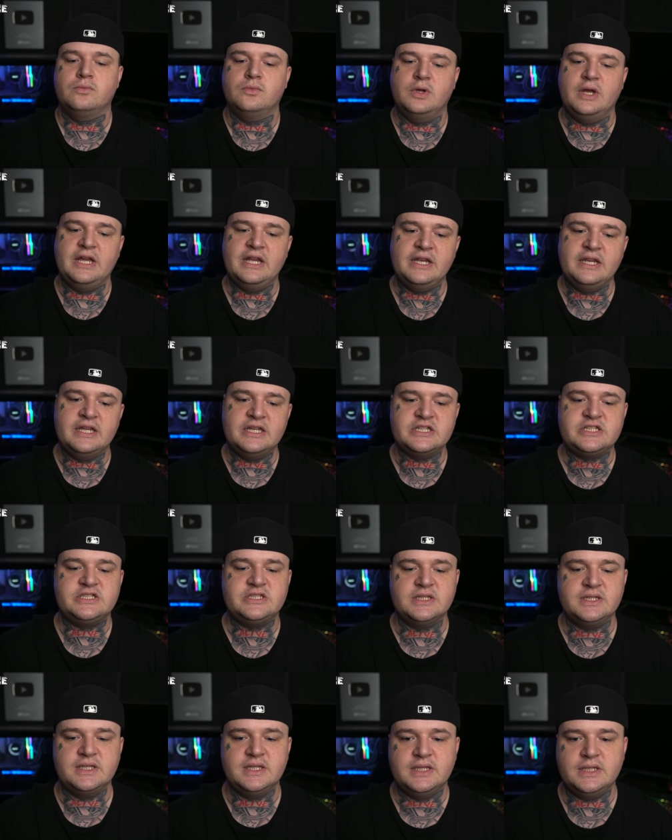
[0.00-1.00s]

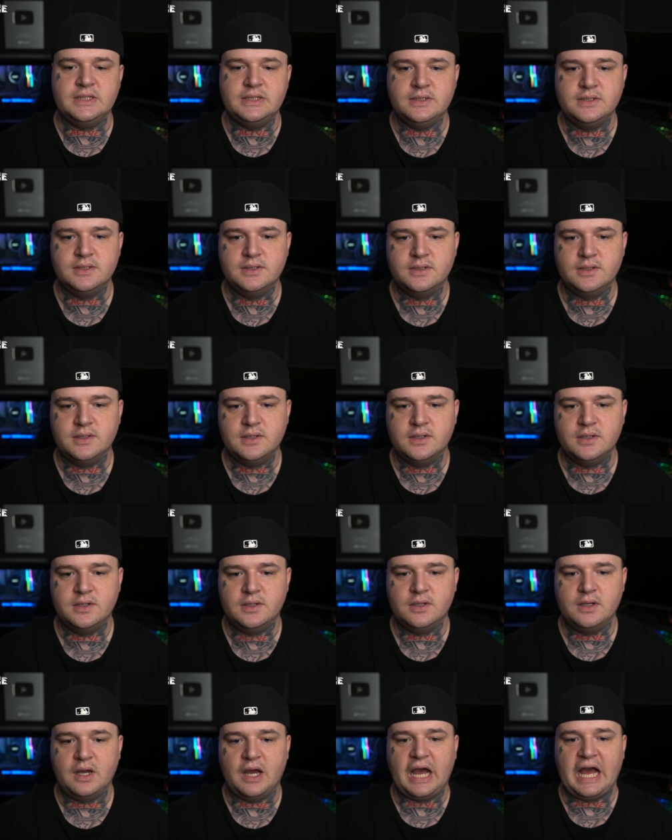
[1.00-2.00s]
initially,
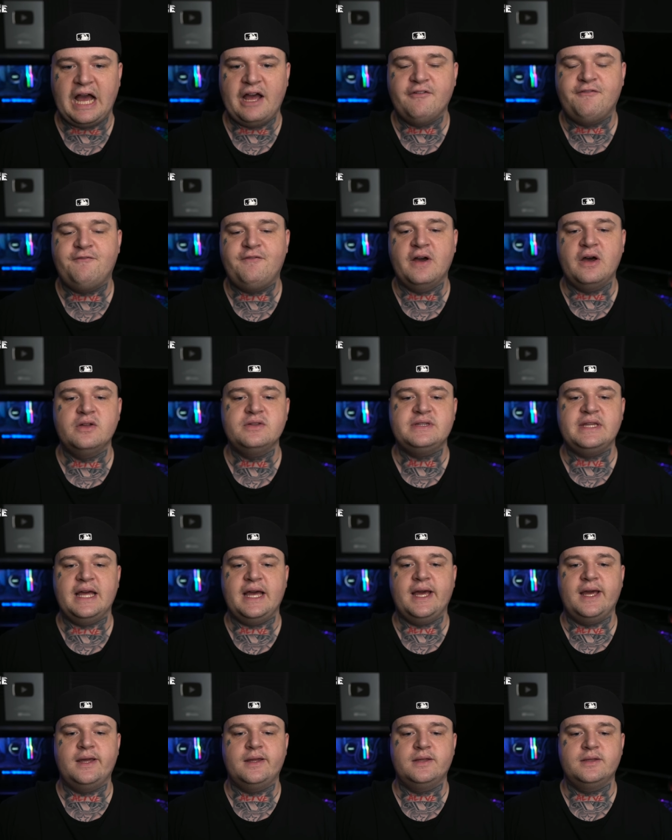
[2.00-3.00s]
I felt
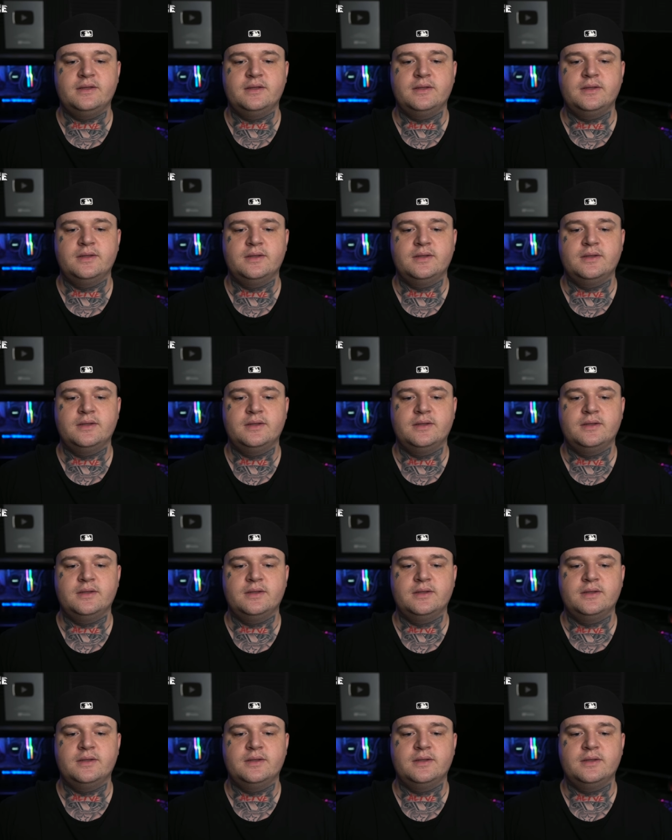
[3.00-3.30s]
that